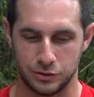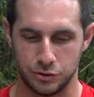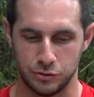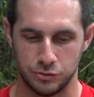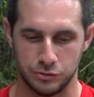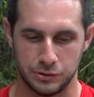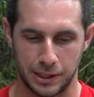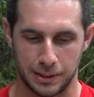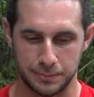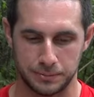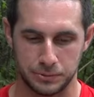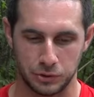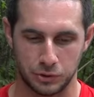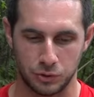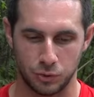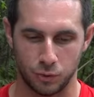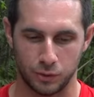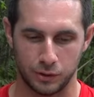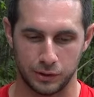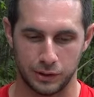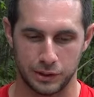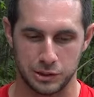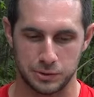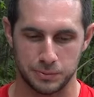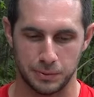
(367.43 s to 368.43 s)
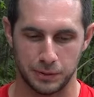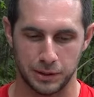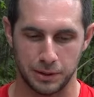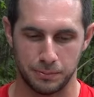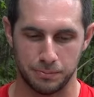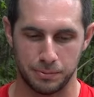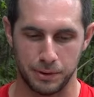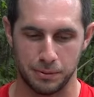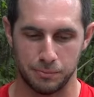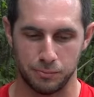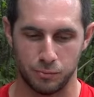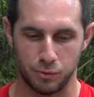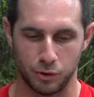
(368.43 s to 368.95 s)
two types of Corgis, but the
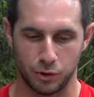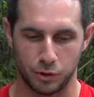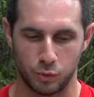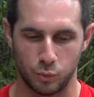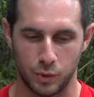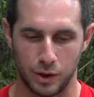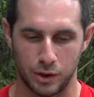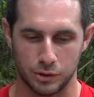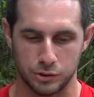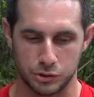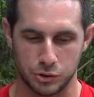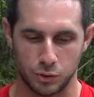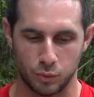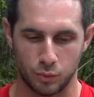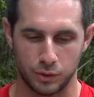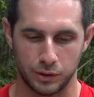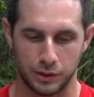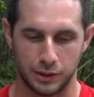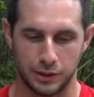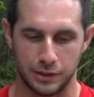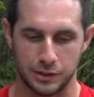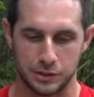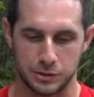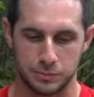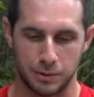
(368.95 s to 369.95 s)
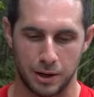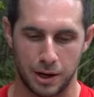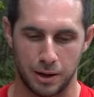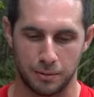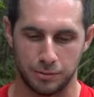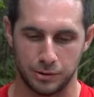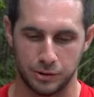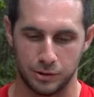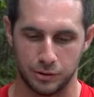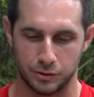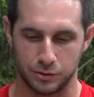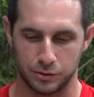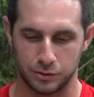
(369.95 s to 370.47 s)
Pembroke Welsh Corgi is
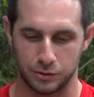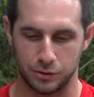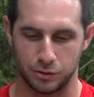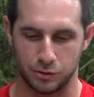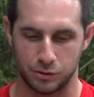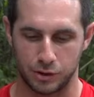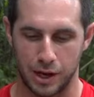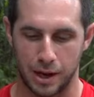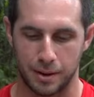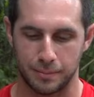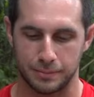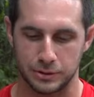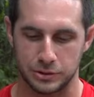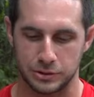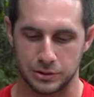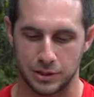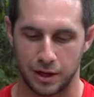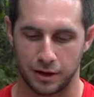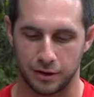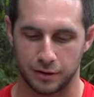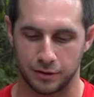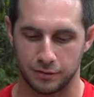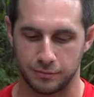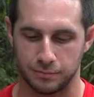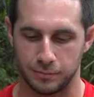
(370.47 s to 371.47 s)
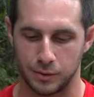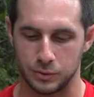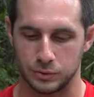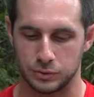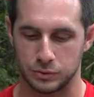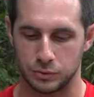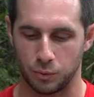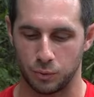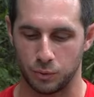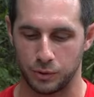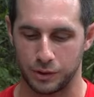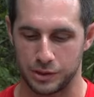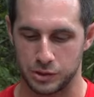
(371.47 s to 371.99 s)
probably your common stock of most
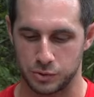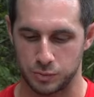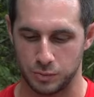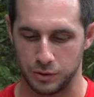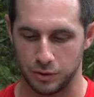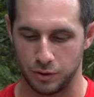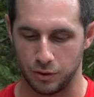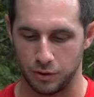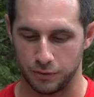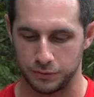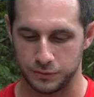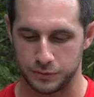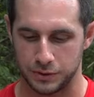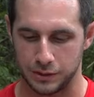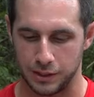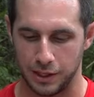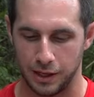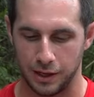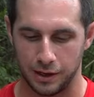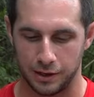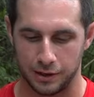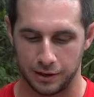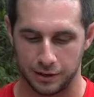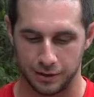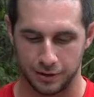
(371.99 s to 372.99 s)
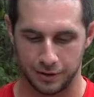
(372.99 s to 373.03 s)
Corgis we know of today.